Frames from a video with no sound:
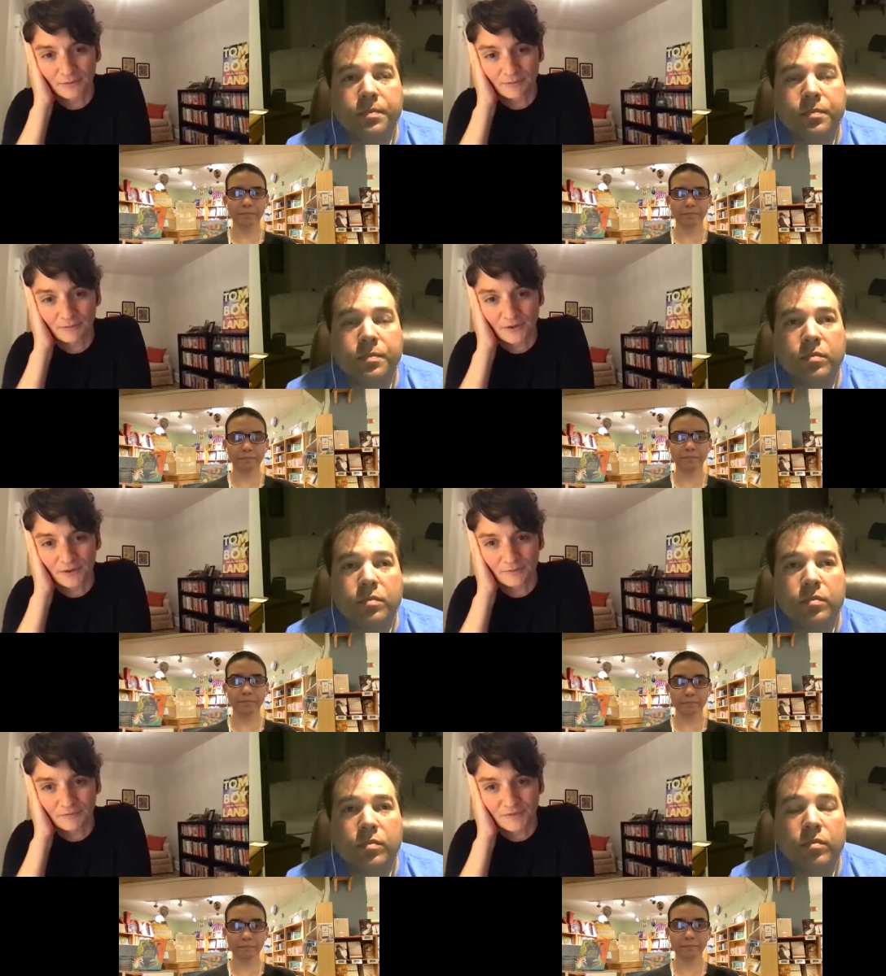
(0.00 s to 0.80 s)
Speaker 1: the
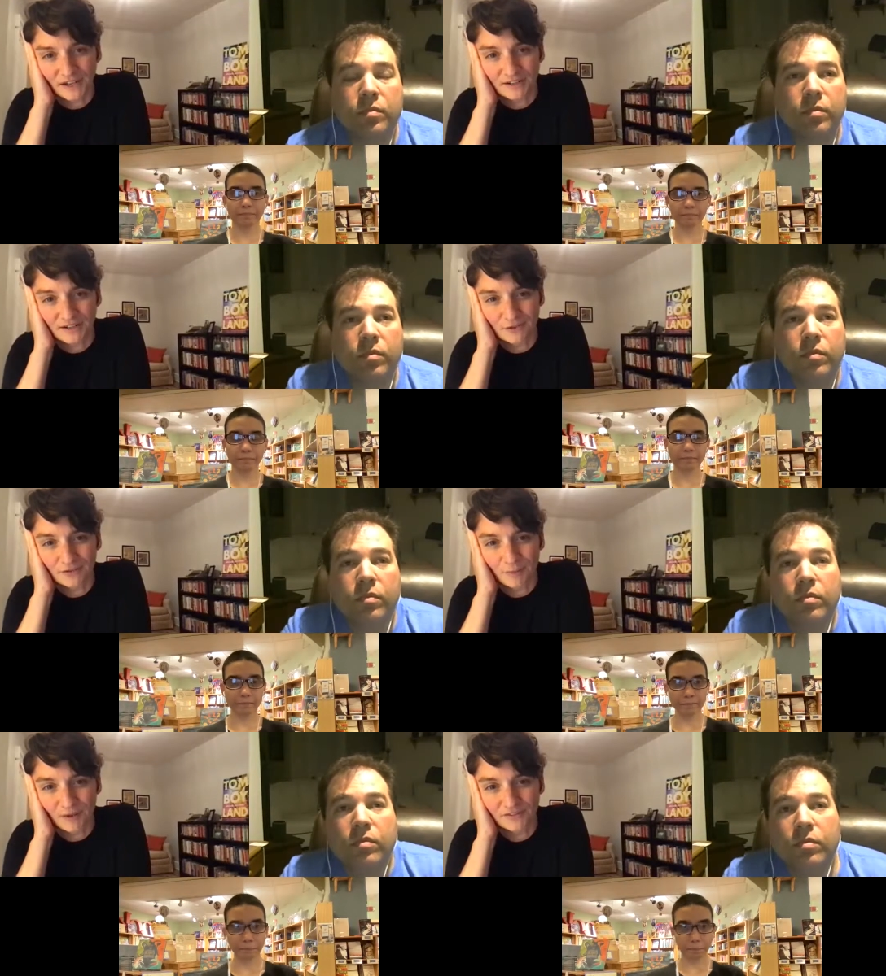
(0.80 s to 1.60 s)
negative
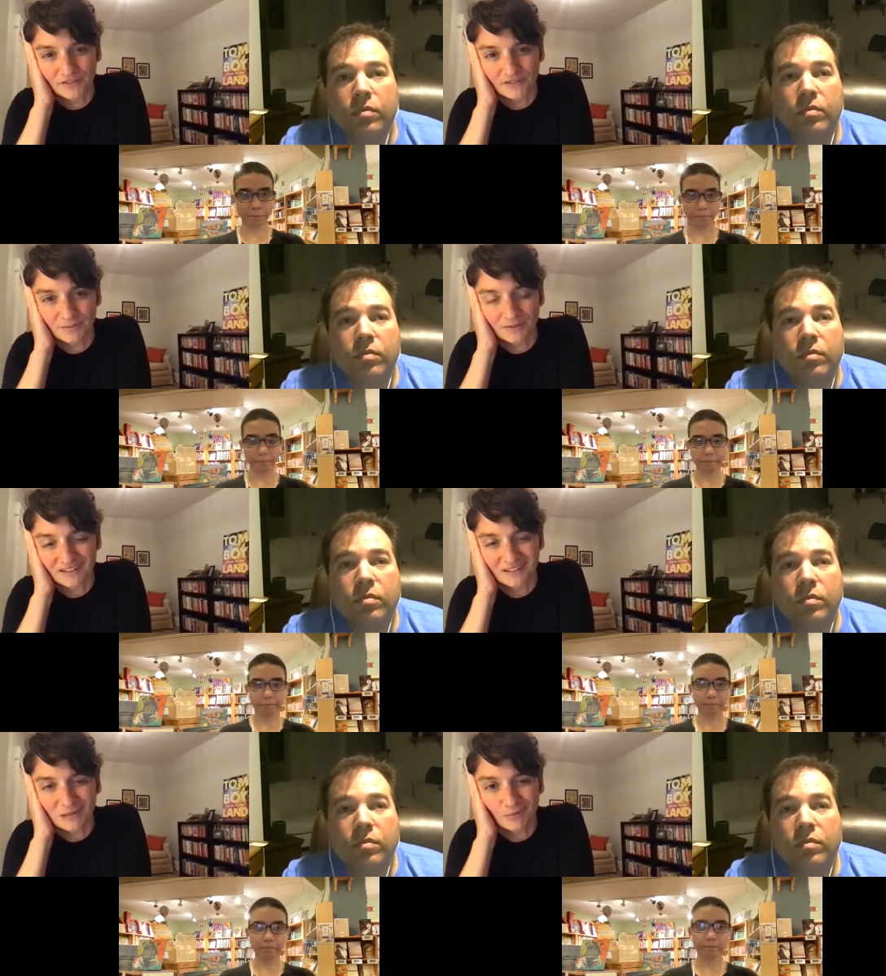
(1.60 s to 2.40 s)
responses because
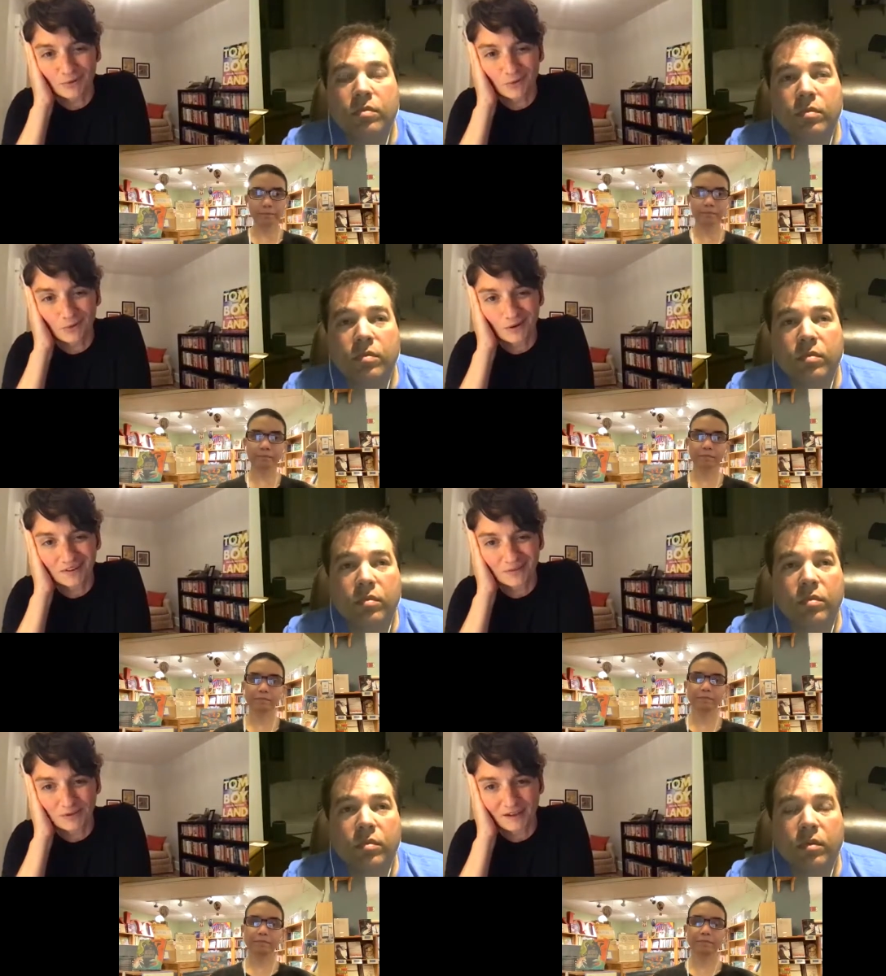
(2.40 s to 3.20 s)
people who are
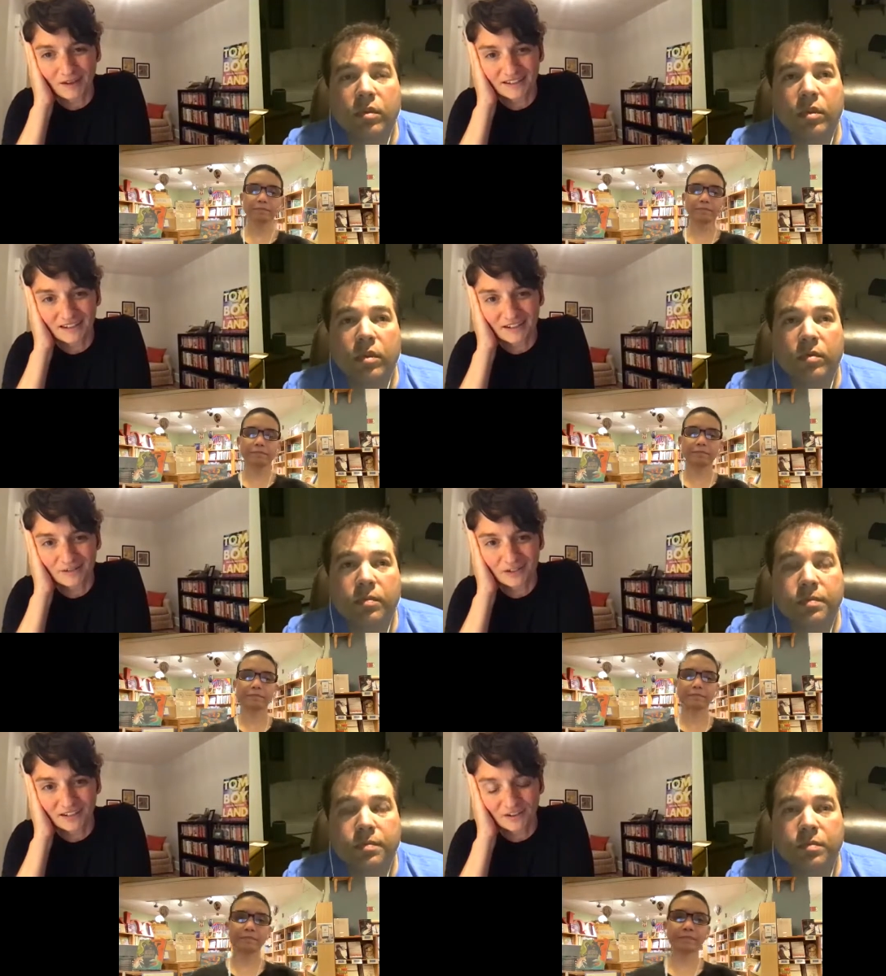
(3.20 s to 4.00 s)
responding
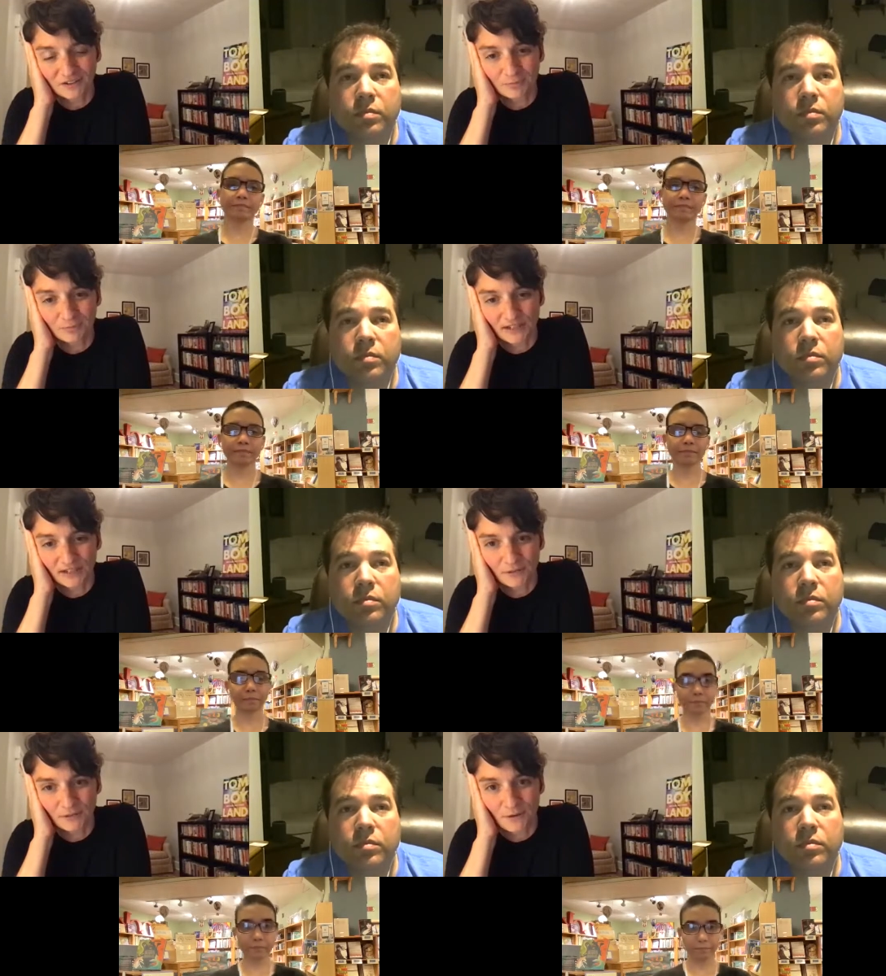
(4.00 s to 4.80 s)
negatively are just bringing
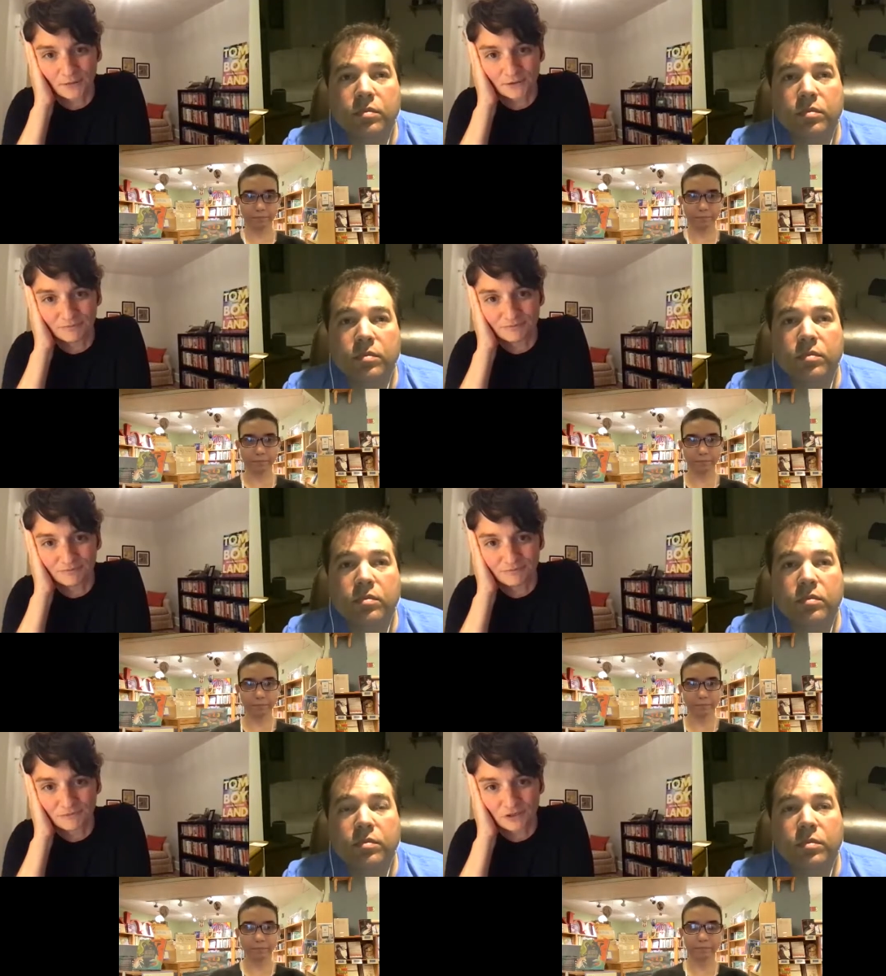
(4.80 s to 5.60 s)
their own
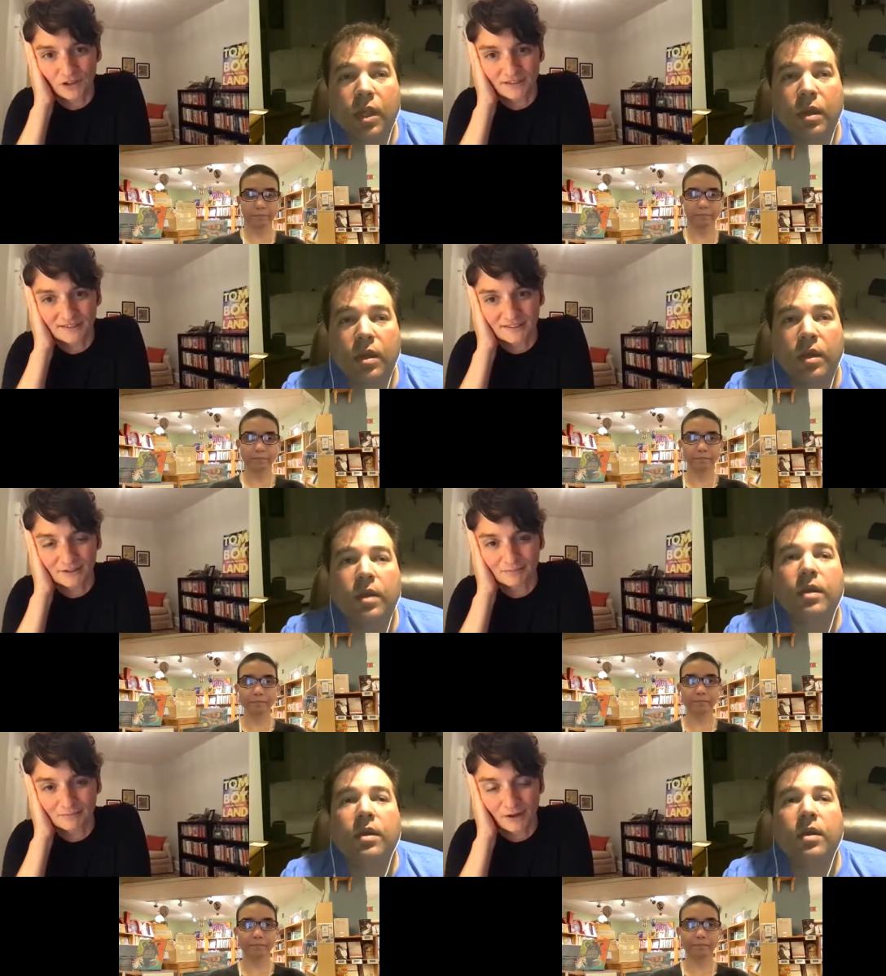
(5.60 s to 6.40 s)
shit
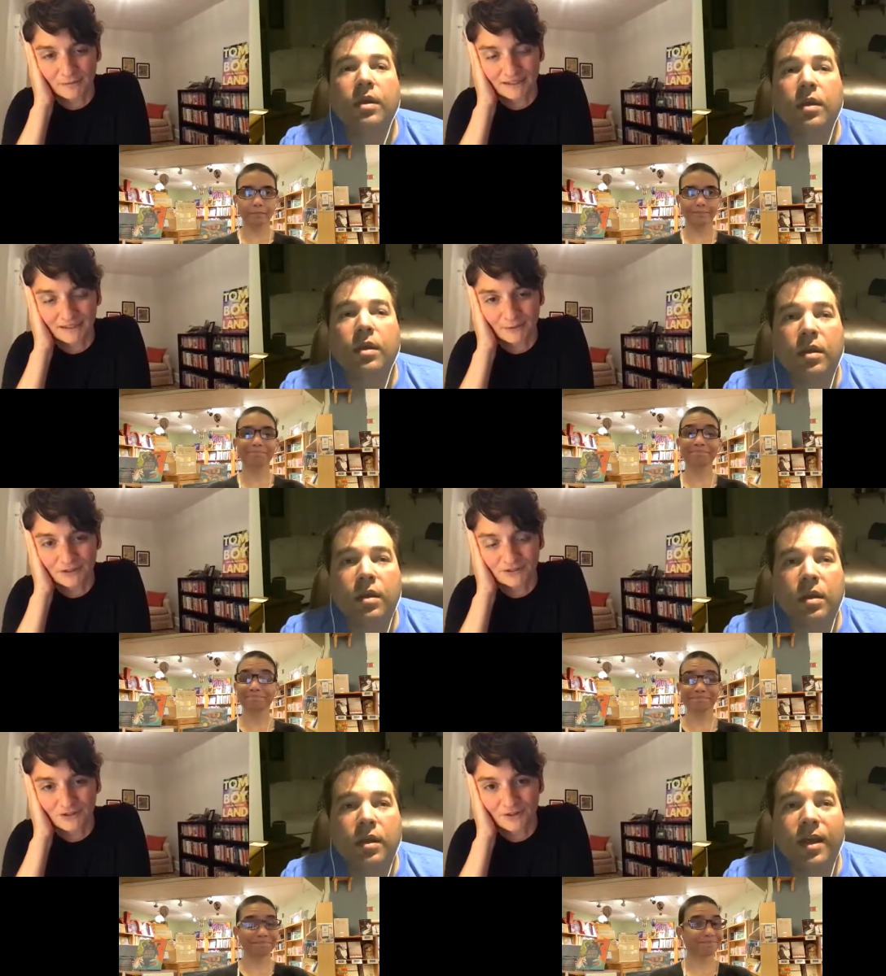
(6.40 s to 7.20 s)
pardon my language
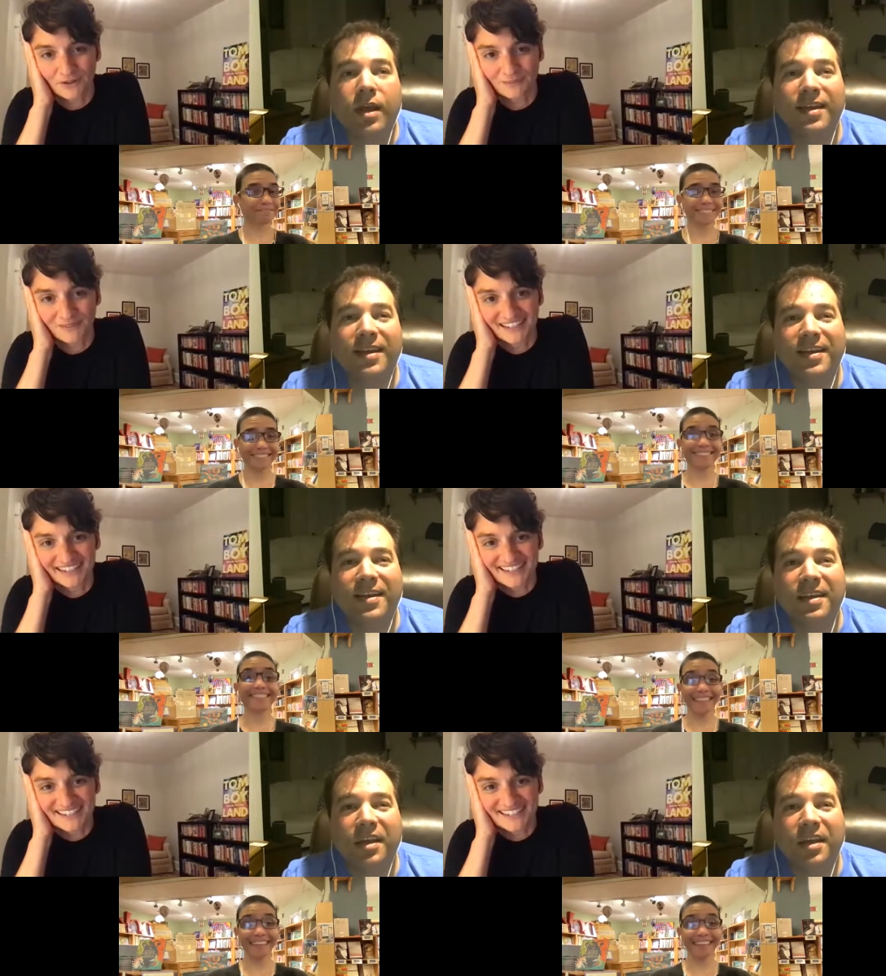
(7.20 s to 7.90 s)
to the, yeah.